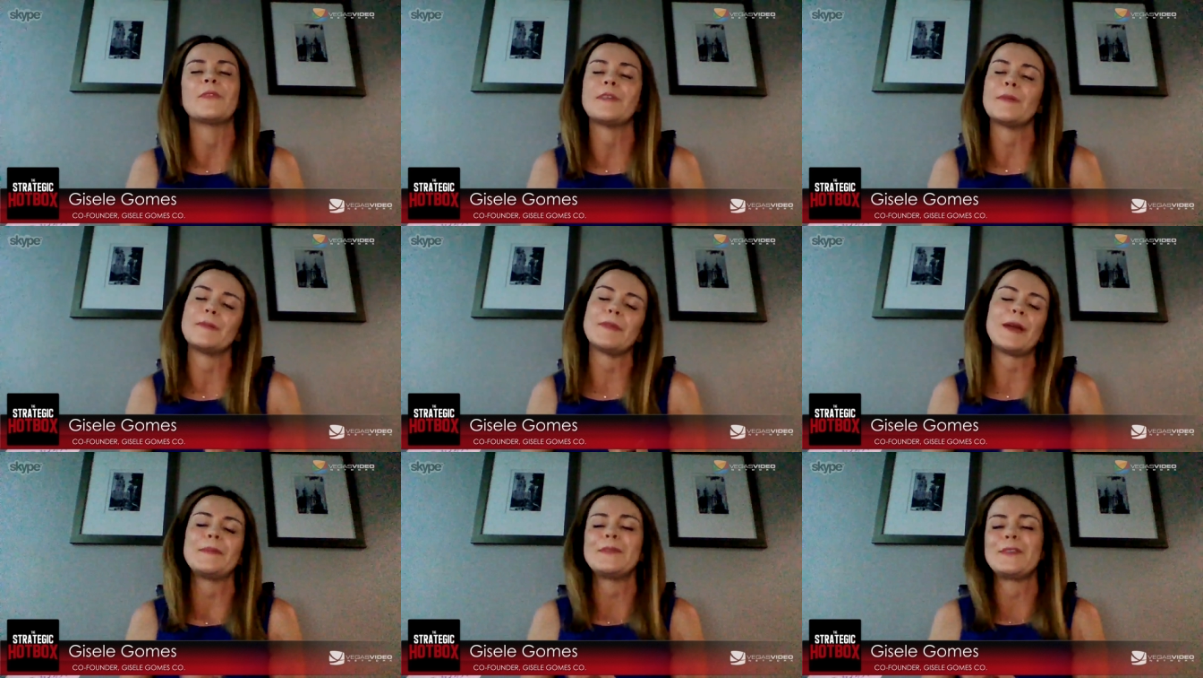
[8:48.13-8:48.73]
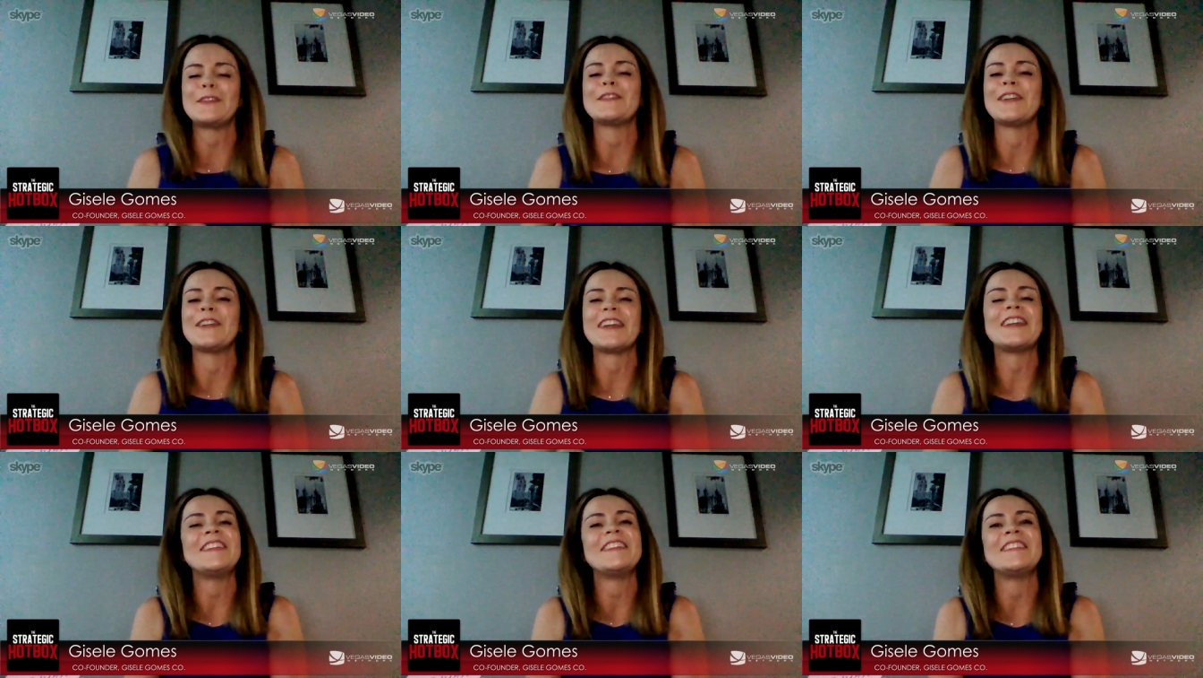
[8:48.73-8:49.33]
Sometimes it's
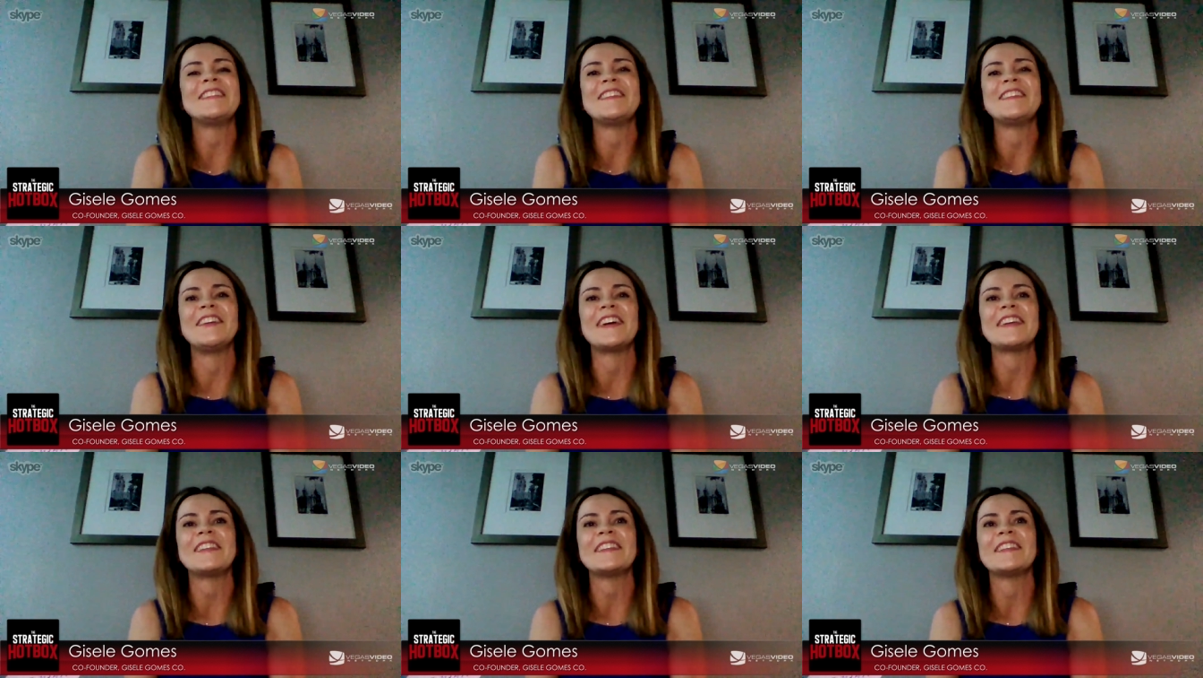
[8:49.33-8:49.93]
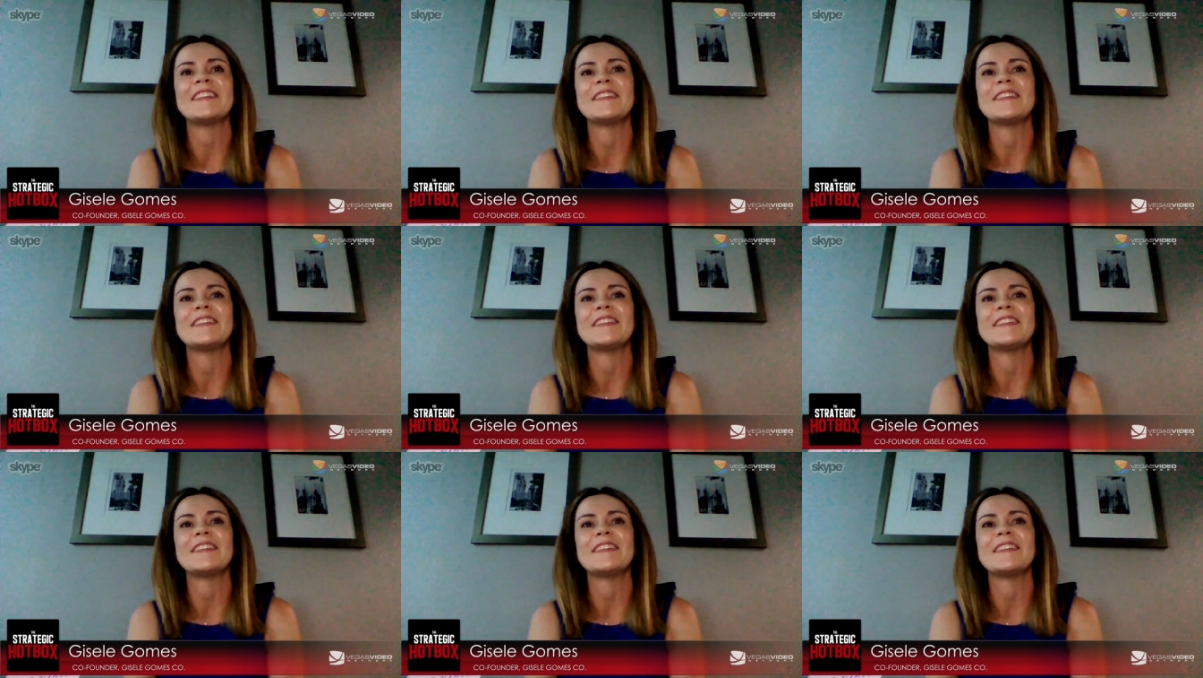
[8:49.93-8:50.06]
not easy, right?